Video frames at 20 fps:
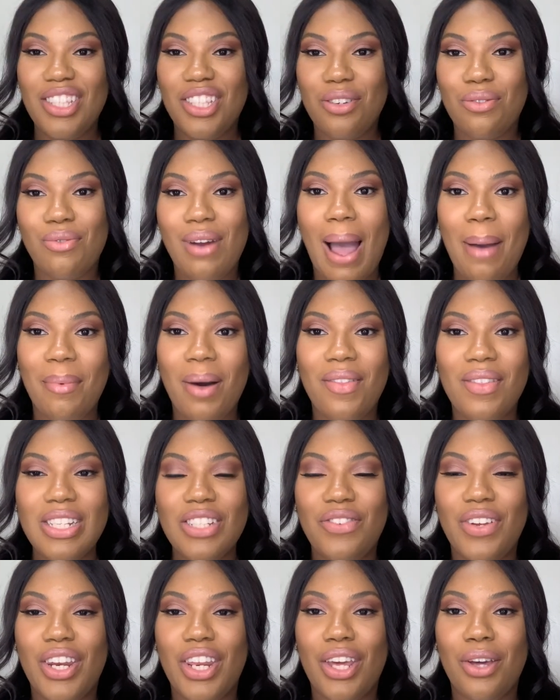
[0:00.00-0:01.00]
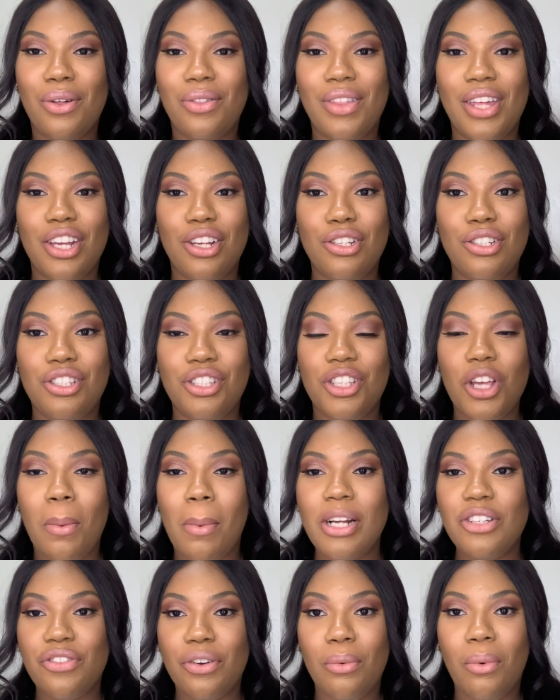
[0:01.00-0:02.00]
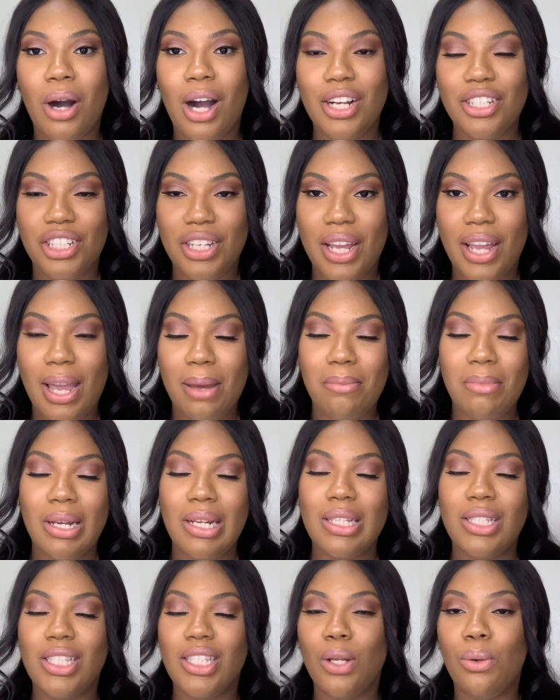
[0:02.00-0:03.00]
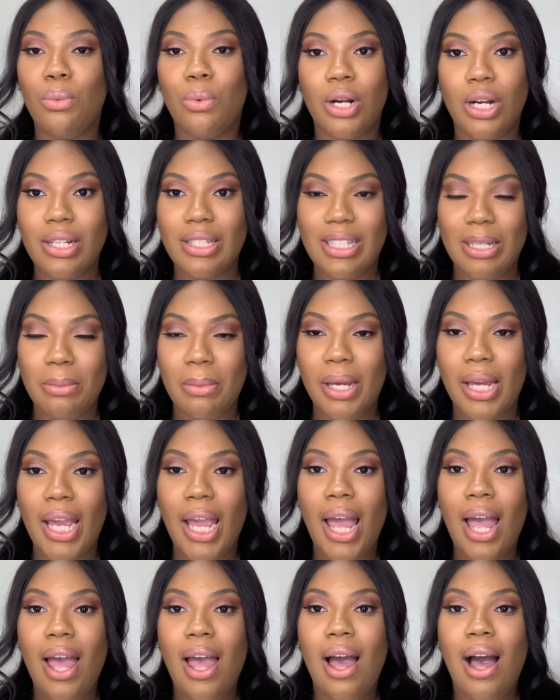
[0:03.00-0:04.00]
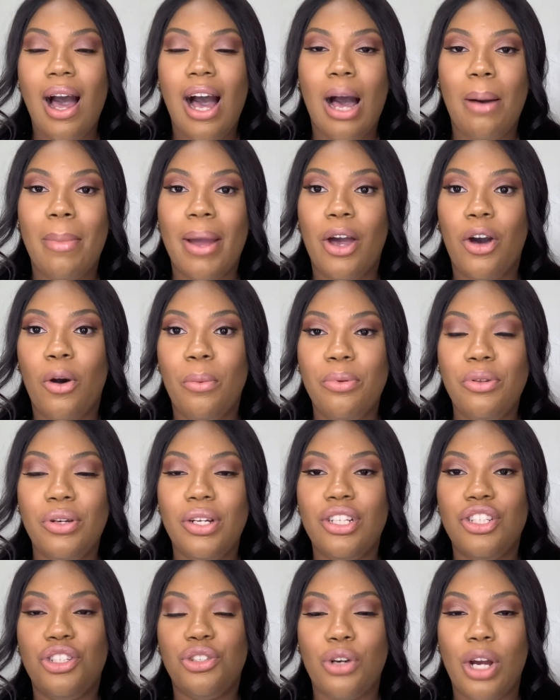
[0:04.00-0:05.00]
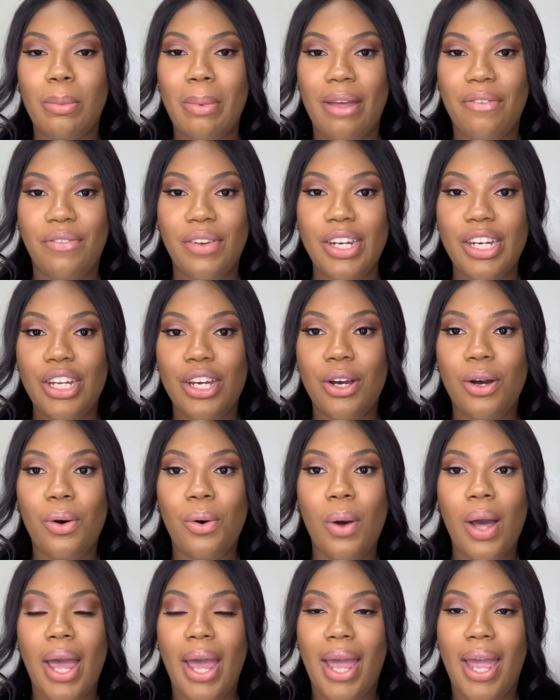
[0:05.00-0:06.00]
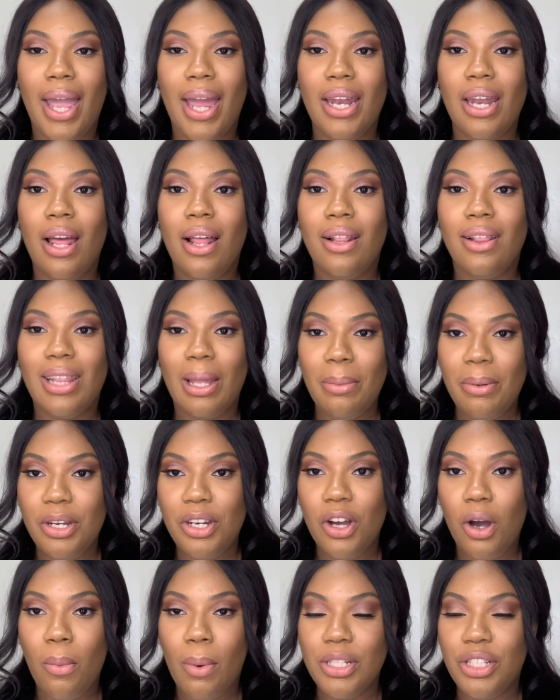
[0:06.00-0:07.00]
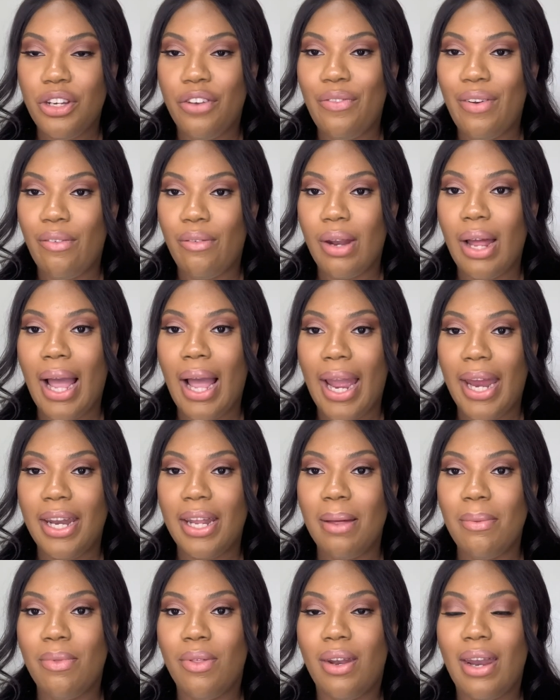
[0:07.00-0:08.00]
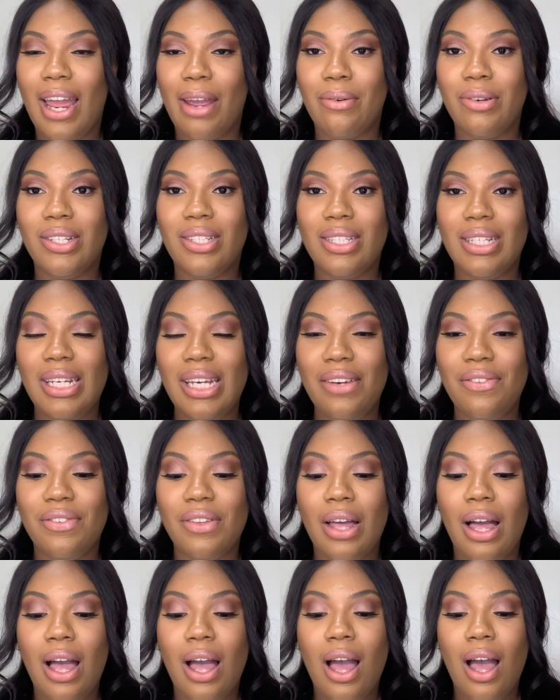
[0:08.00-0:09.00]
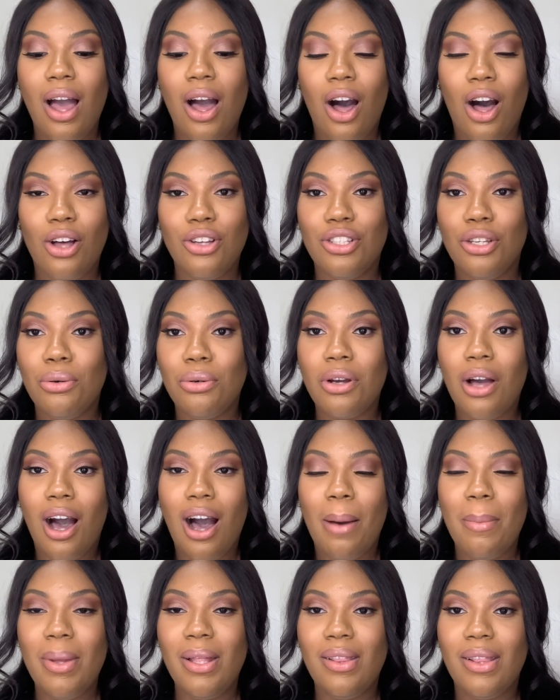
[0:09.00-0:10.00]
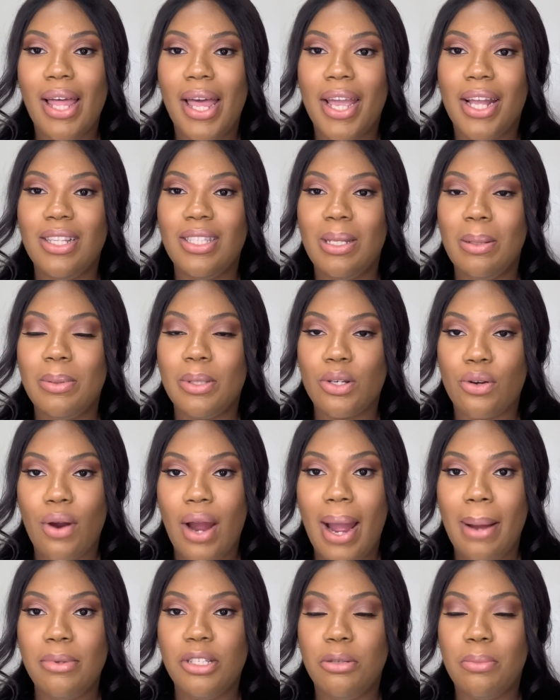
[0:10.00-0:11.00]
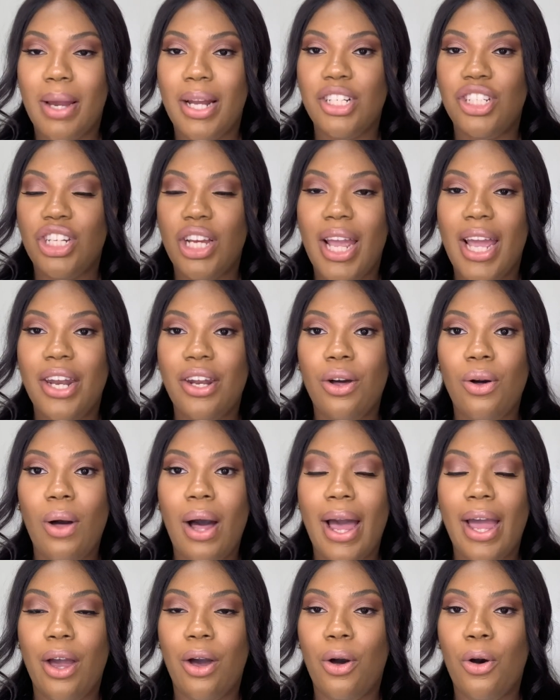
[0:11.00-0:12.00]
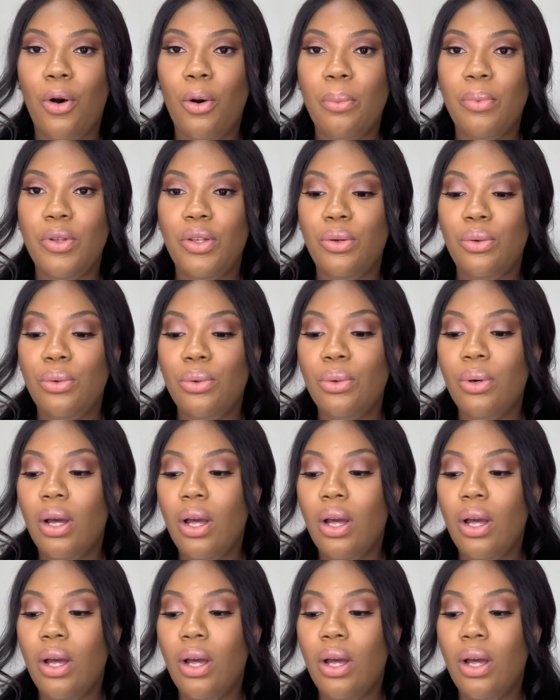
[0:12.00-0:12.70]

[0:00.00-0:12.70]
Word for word: a wrap on this video. Thank you so much for watching. It means the world to me. Um, I hope you enjoyed my video and let me know what's your favorite item that I received. Also comment, like, and subscribe to my channel. I hope you